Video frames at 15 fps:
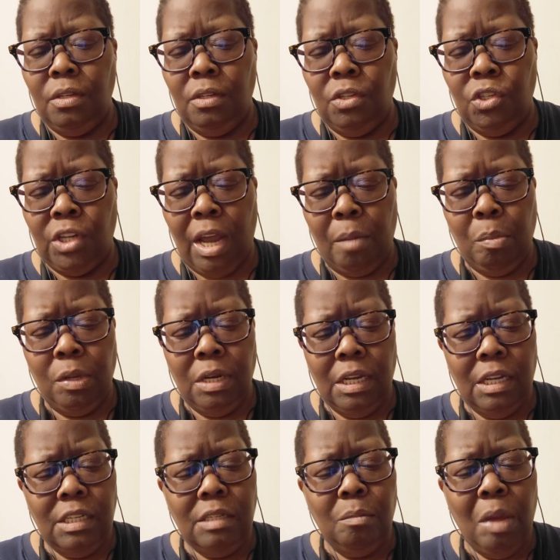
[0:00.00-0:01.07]

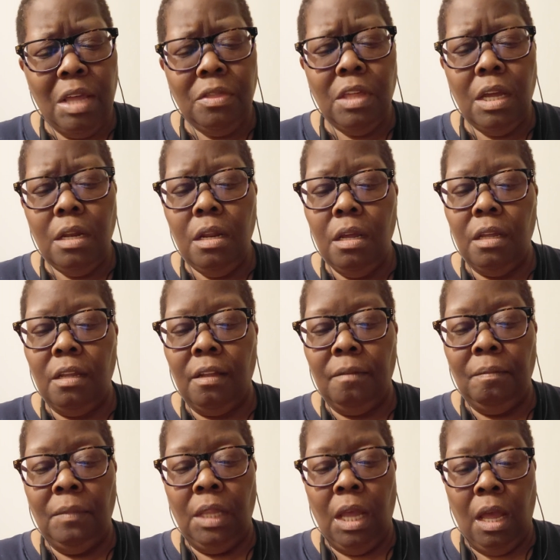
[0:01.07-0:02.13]
Japanese method,
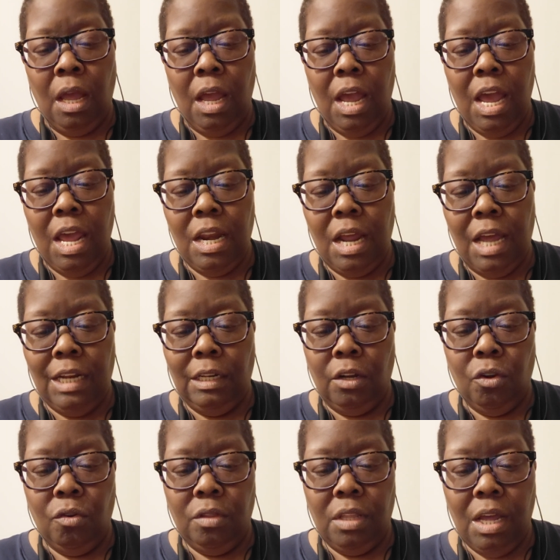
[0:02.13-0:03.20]
and I
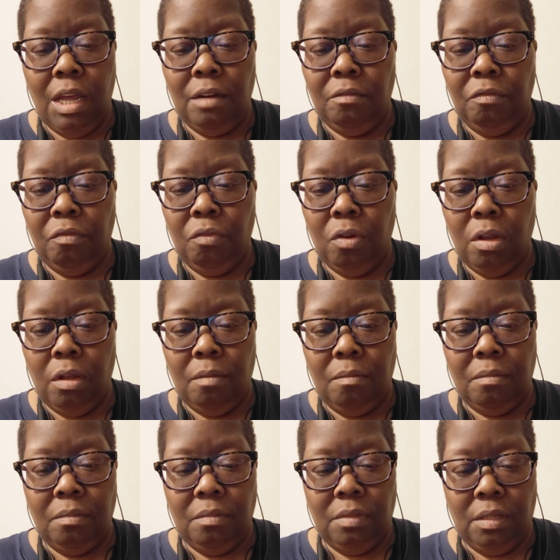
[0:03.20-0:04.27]
learned that
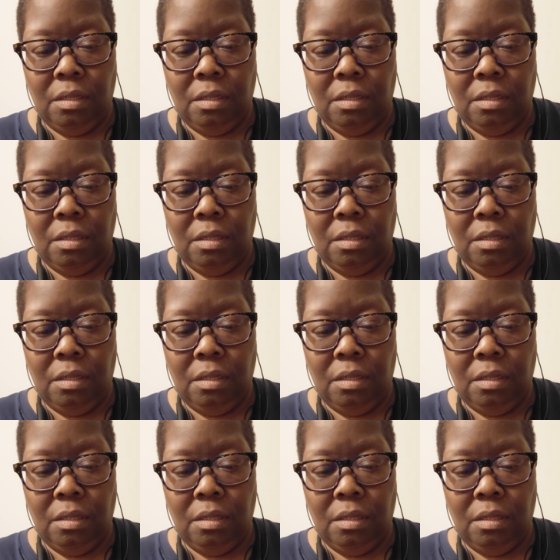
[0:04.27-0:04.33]
from